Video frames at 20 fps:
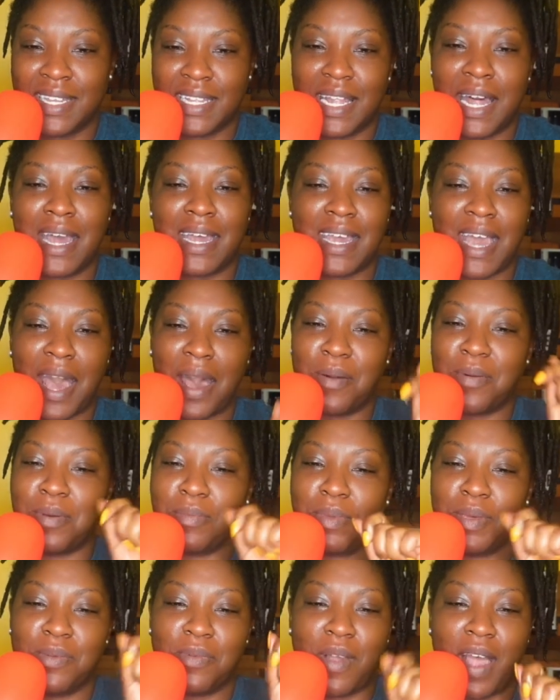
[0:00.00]
Like, I
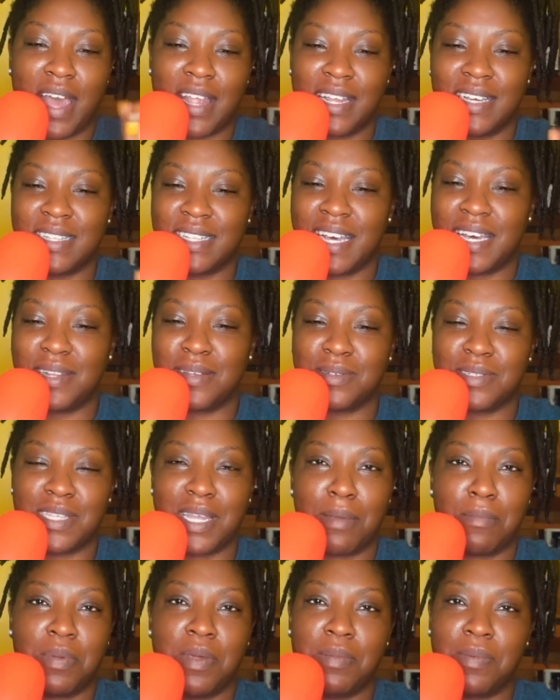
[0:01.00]
would be writing letters
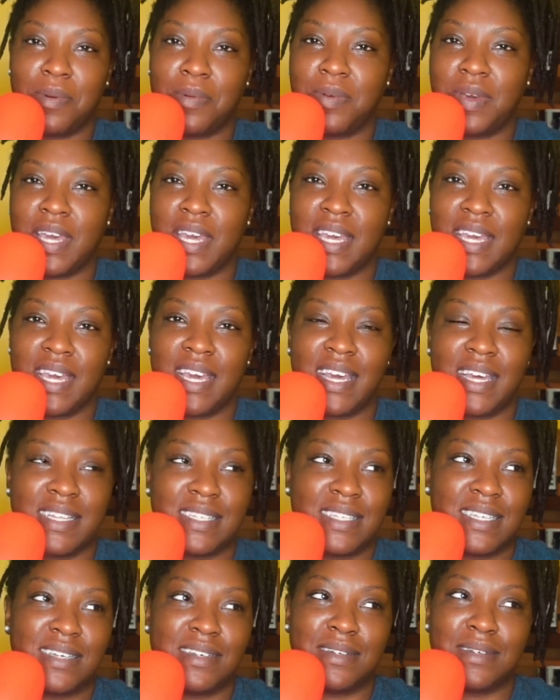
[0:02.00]
that people wouldn't get
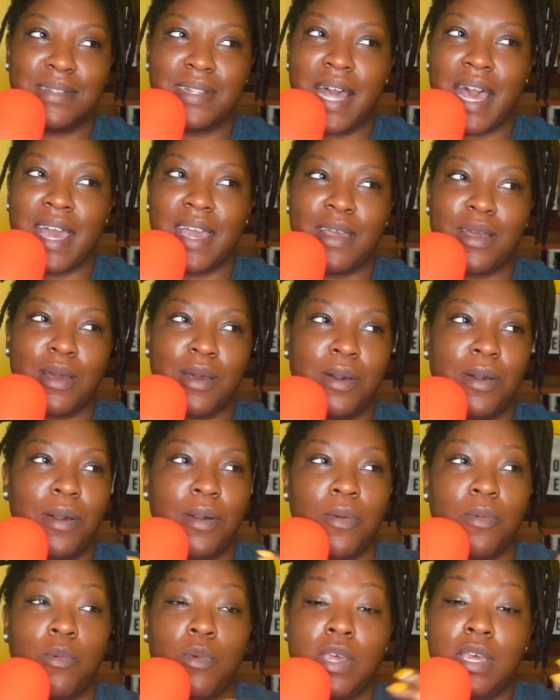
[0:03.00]
until like
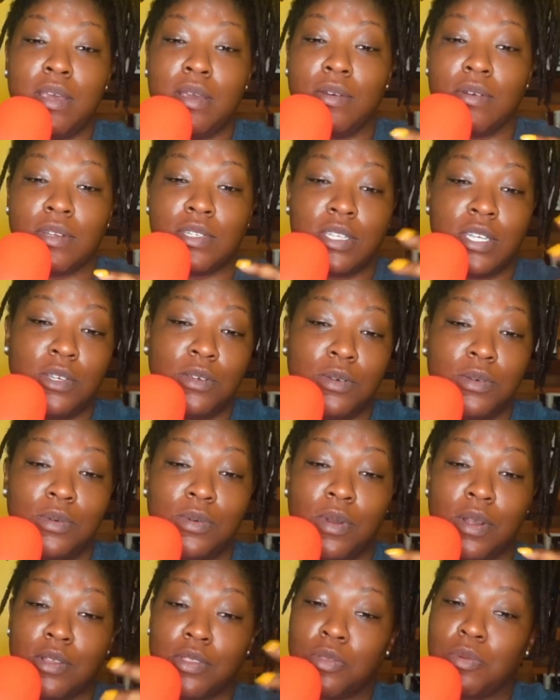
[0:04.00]
a week or
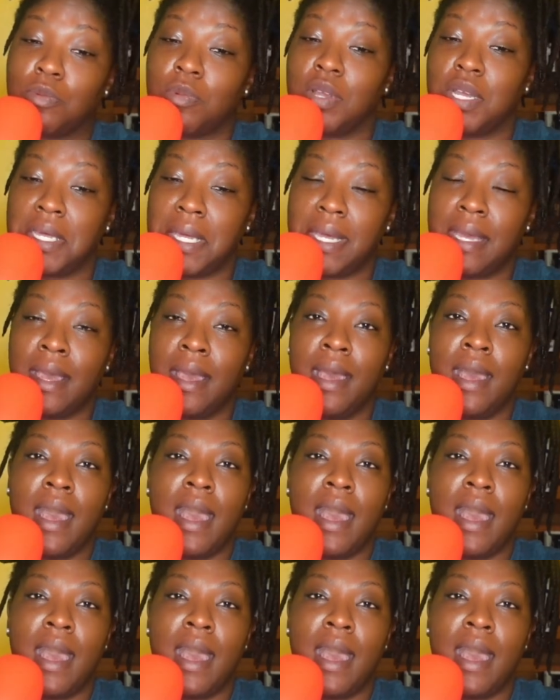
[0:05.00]
two or three